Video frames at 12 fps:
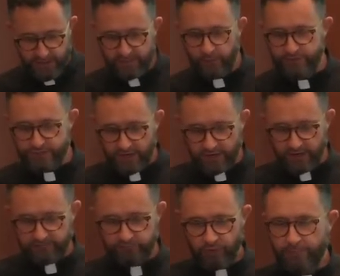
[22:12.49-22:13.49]
There was a,
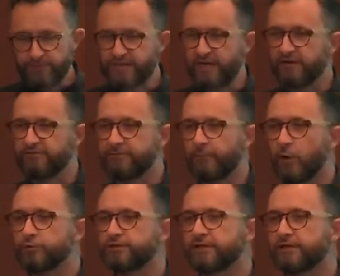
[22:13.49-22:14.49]
a, representative from
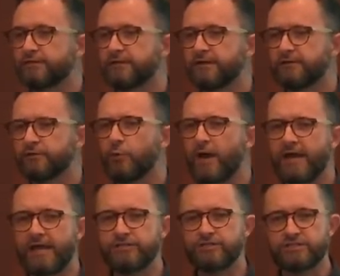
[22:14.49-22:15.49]
OCHA, a UN
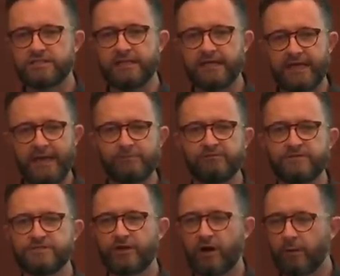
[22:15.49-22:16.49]
agency that came to
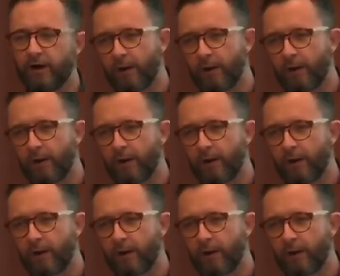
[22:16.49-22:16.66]
visit our,